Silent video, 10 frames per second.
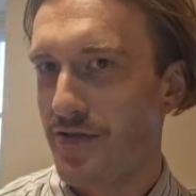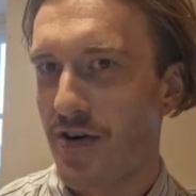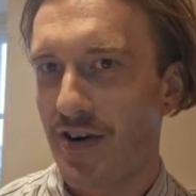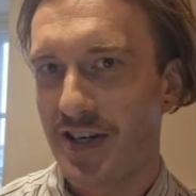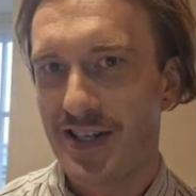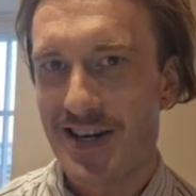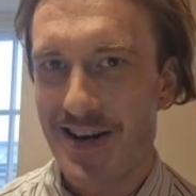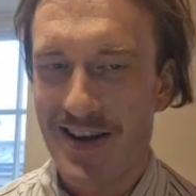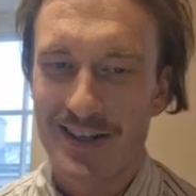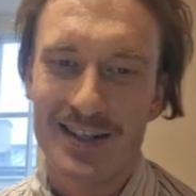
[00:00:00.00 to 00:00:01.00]
York
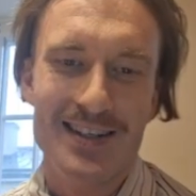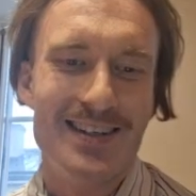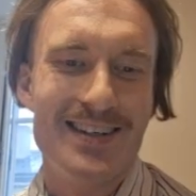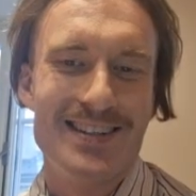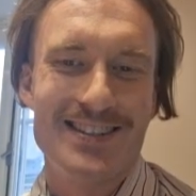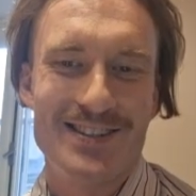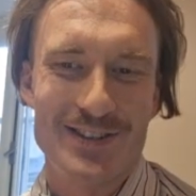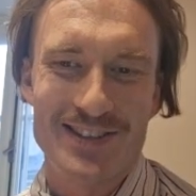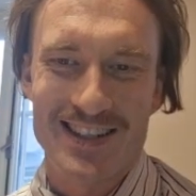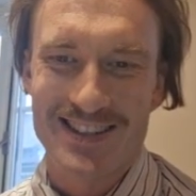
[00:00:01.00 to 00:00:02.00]
City
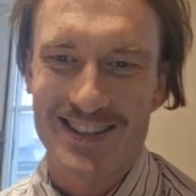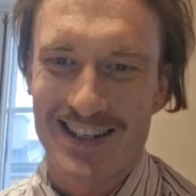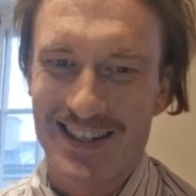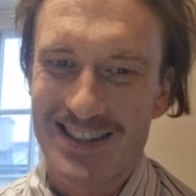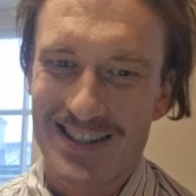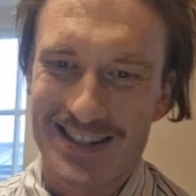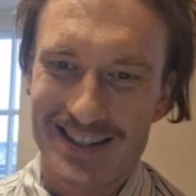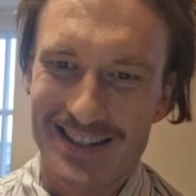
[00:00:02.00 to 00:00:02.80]
Stock Exchange,